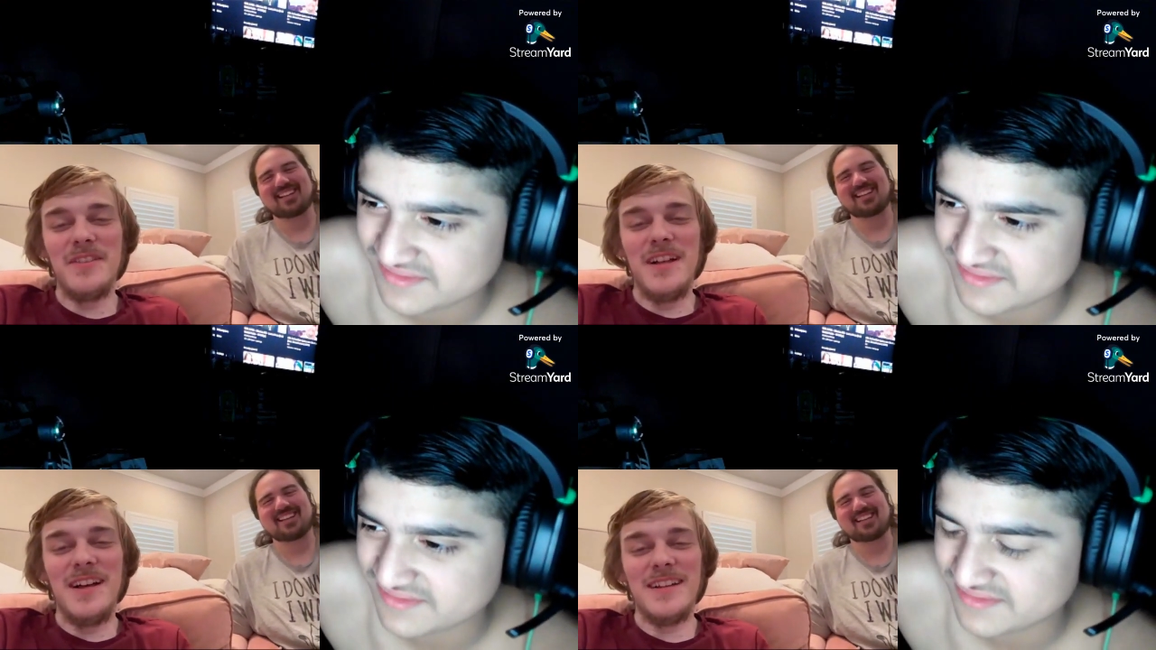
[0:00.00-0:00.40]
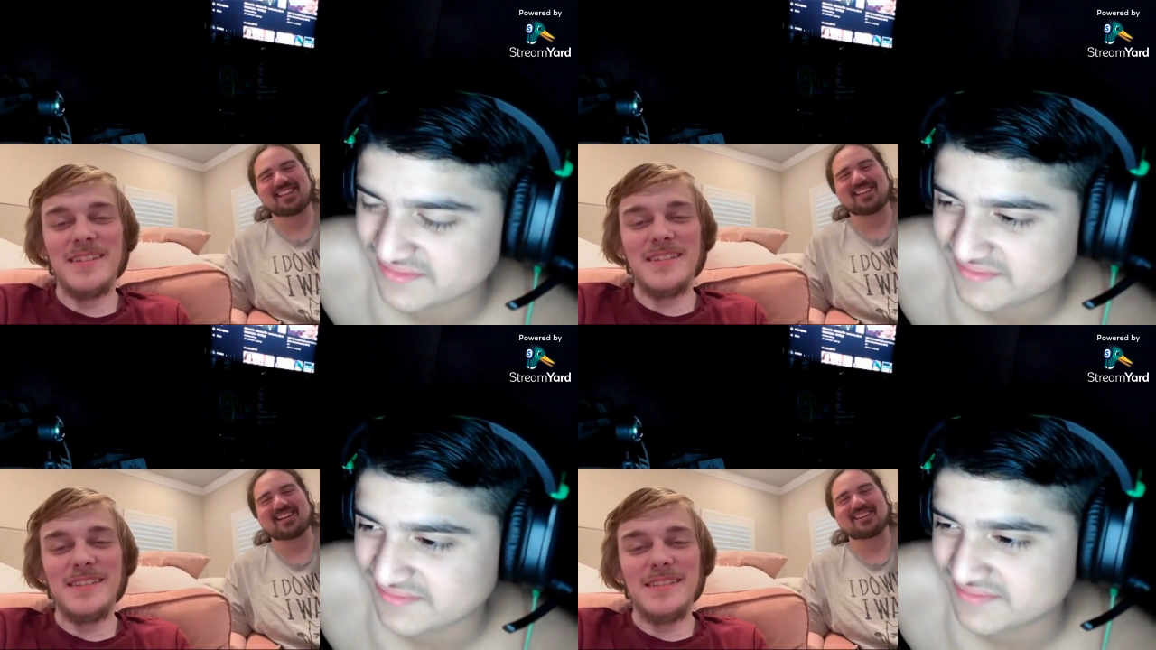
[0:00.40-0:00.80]
Speaker 1: vlog.
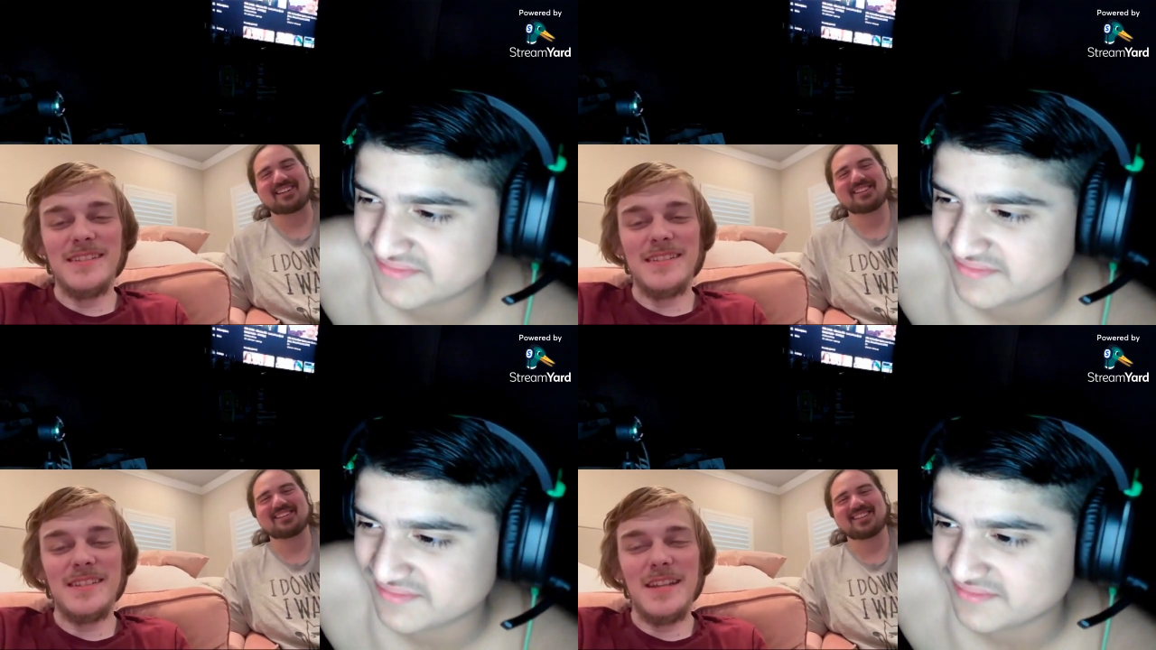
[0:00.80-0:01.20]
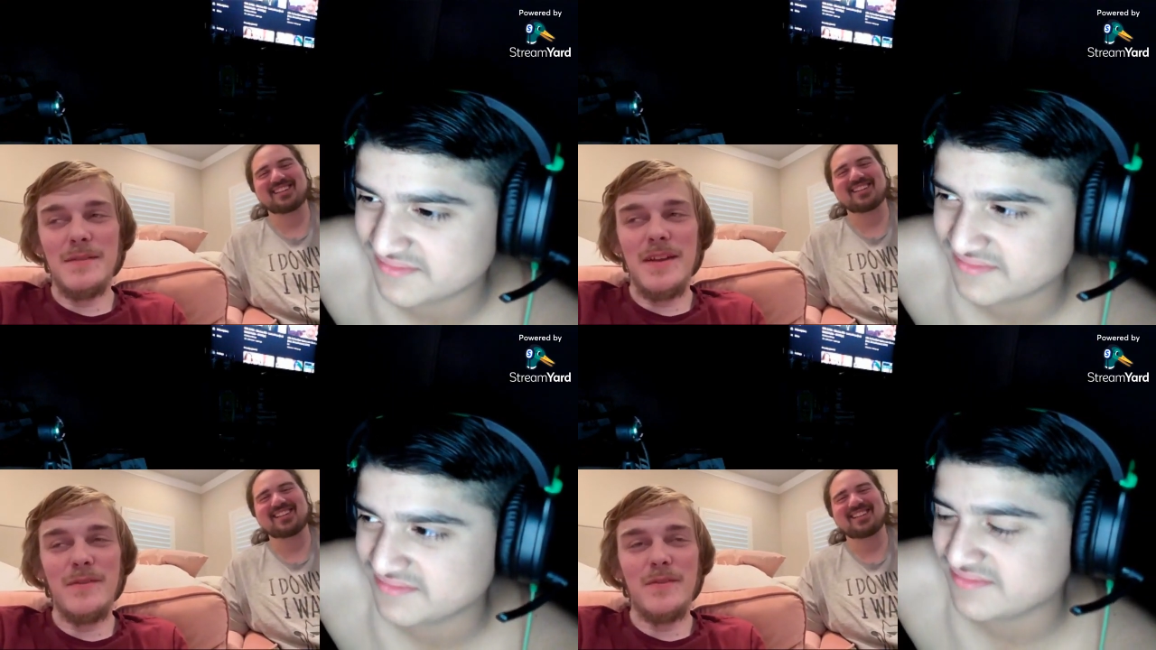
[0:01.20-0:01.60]
Yeah.
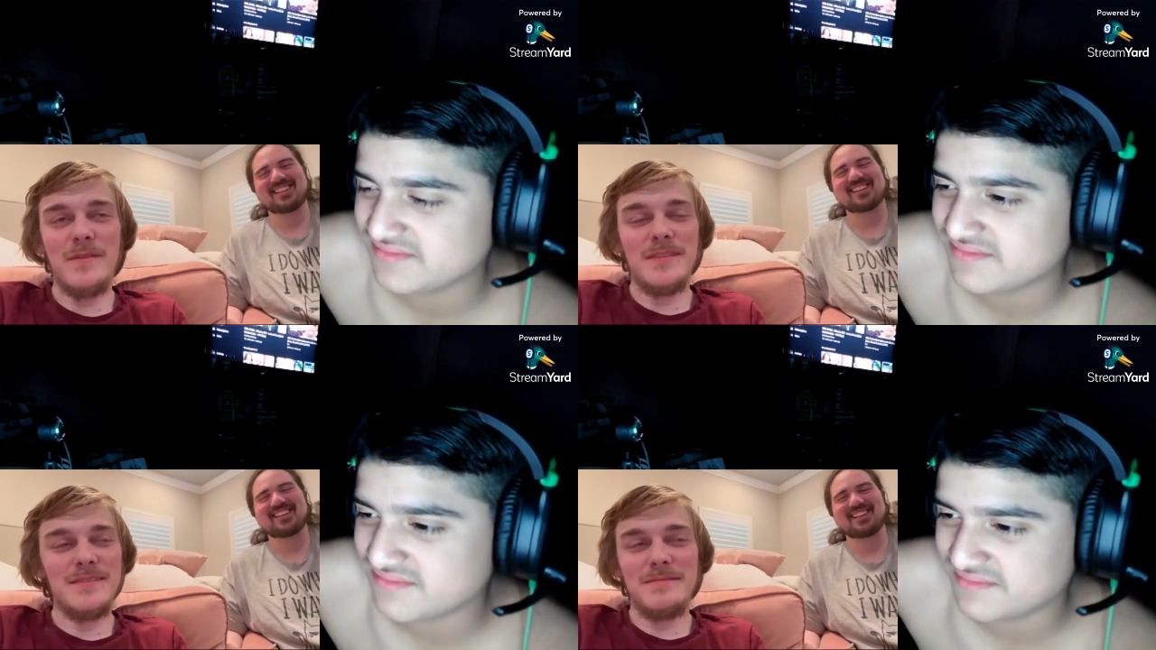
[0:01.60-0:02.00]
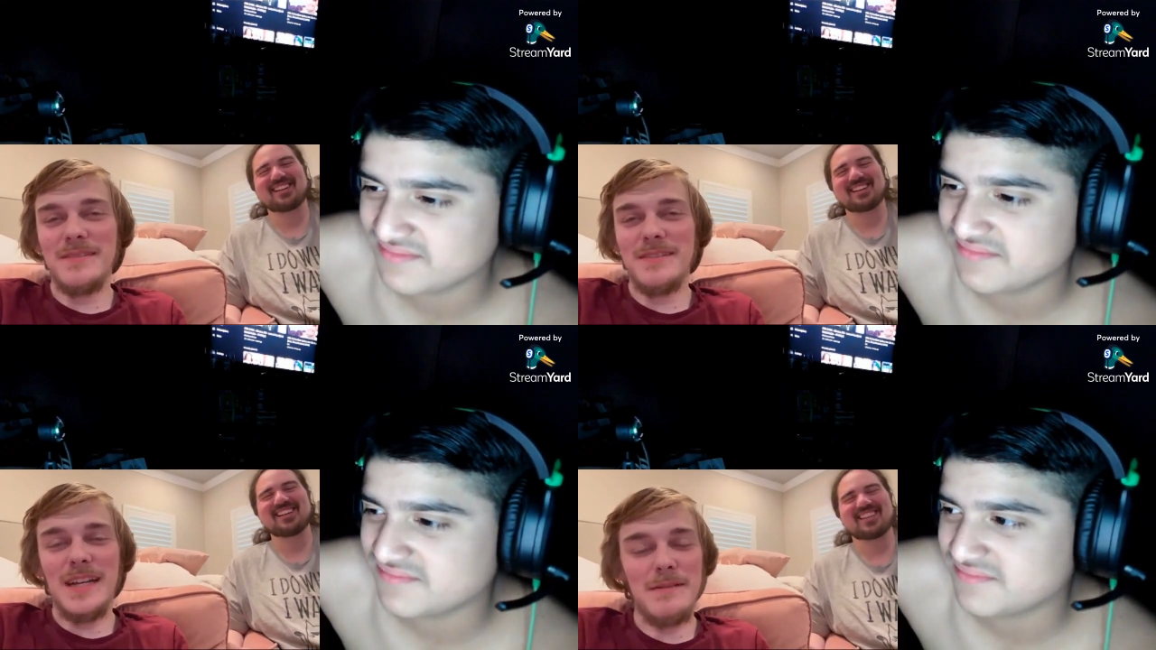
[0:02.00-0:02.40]
if,
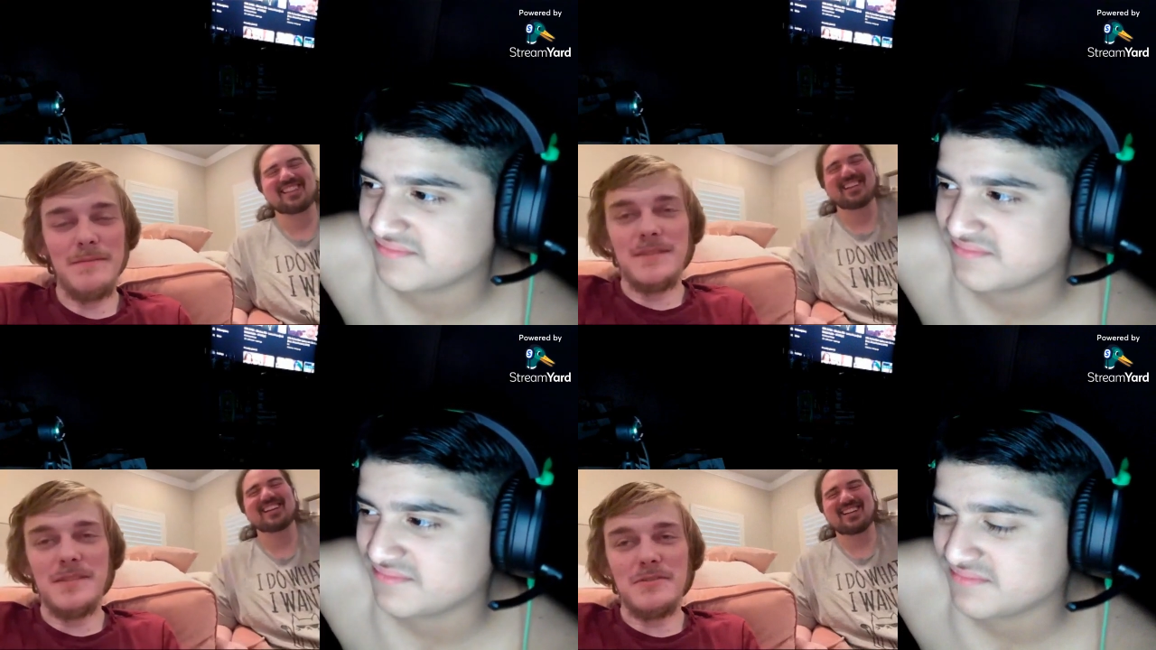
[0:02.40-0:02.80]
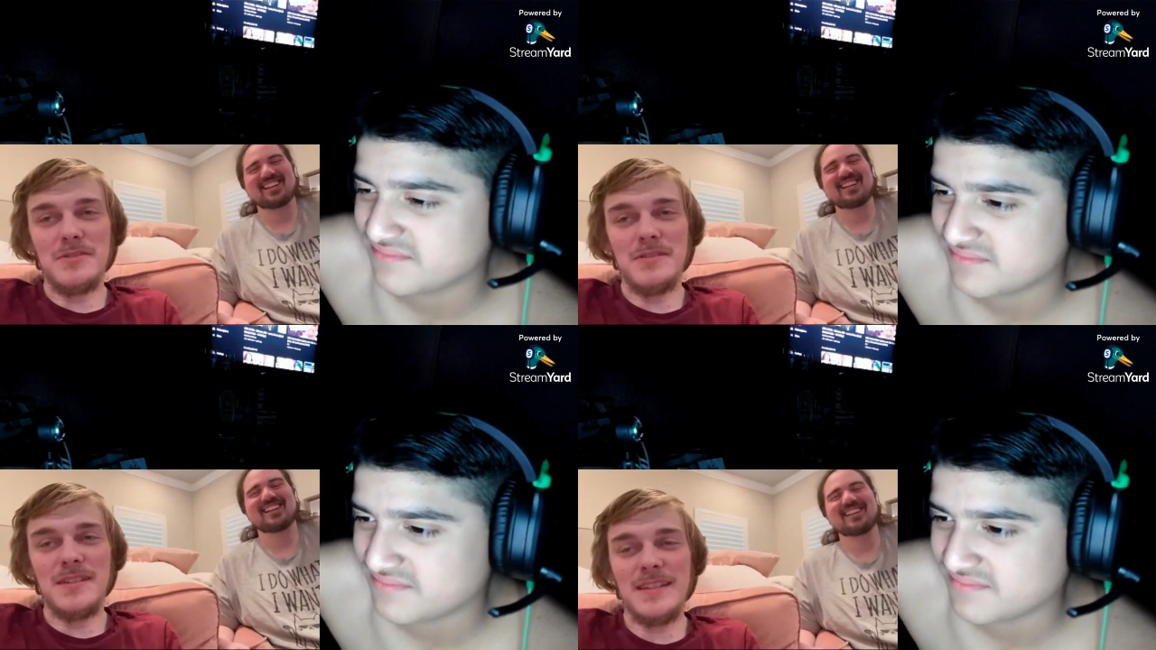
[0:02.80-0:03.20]
I'm so
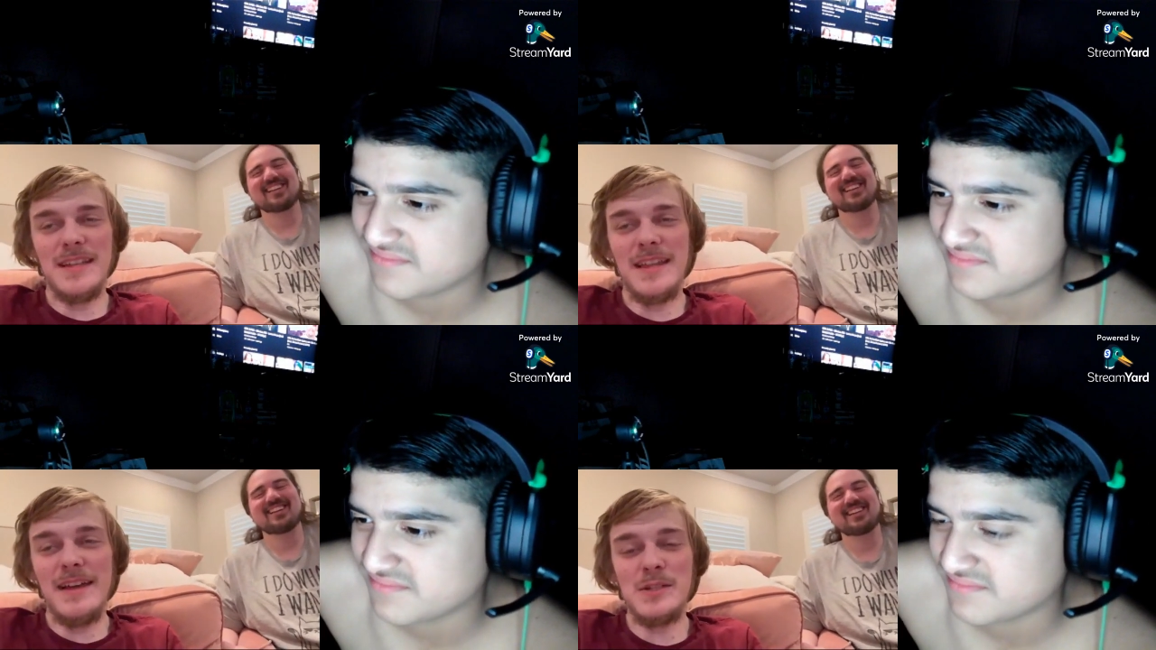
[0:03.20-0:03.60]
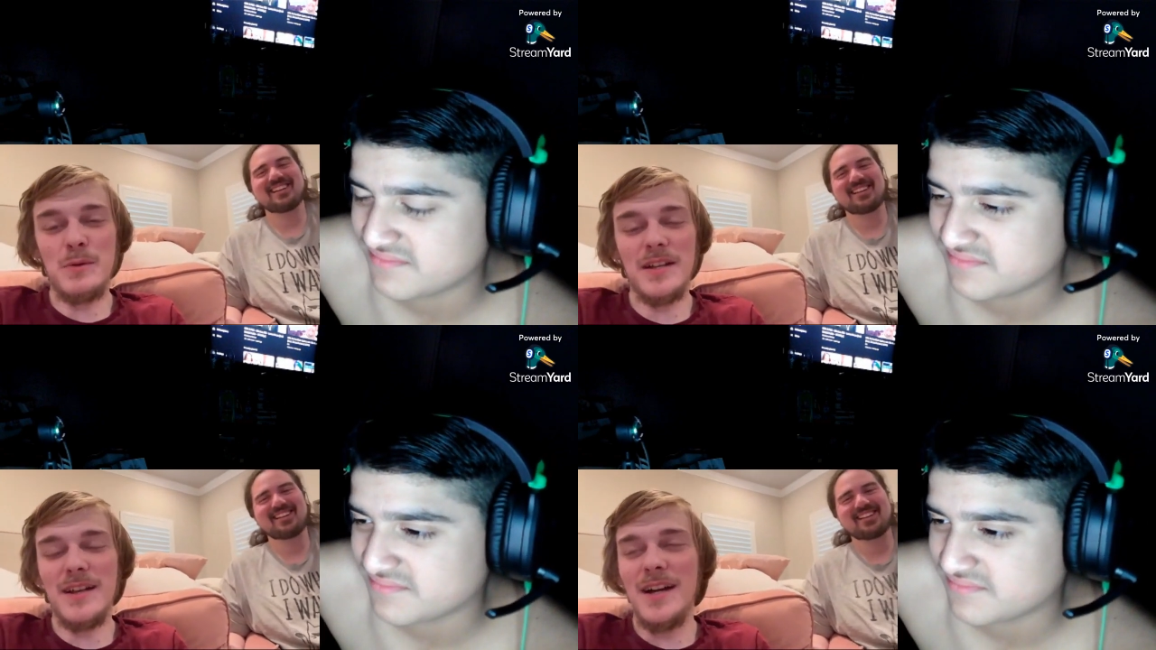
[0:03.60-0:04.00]
sure. Again, I
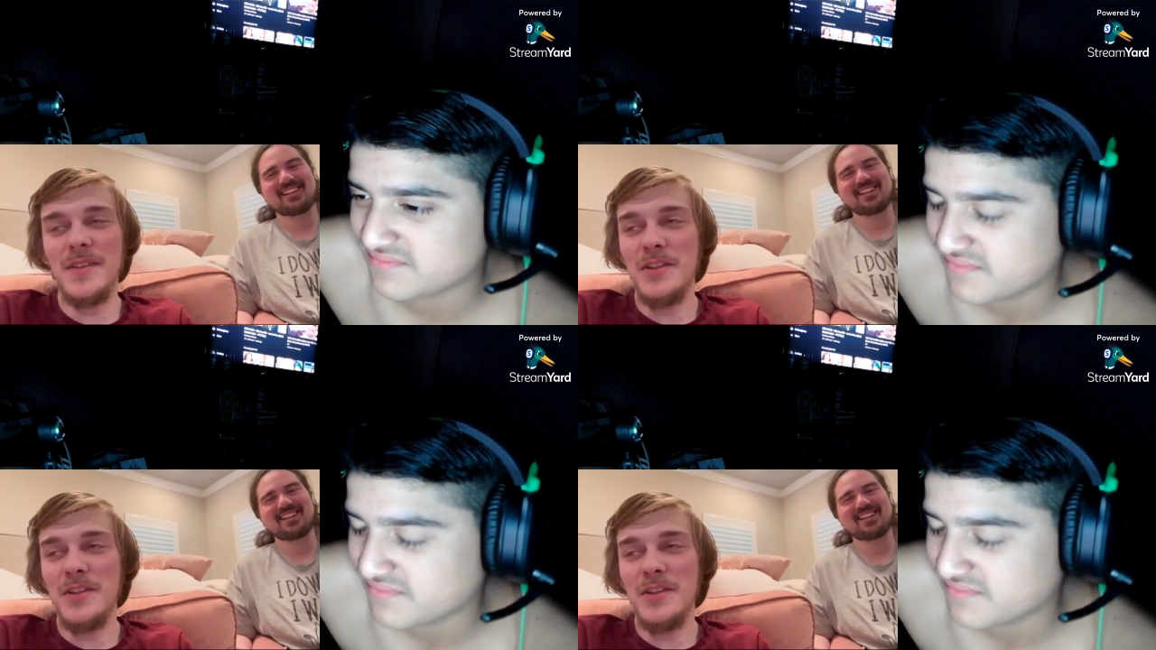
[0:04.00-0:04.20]
swear to God, the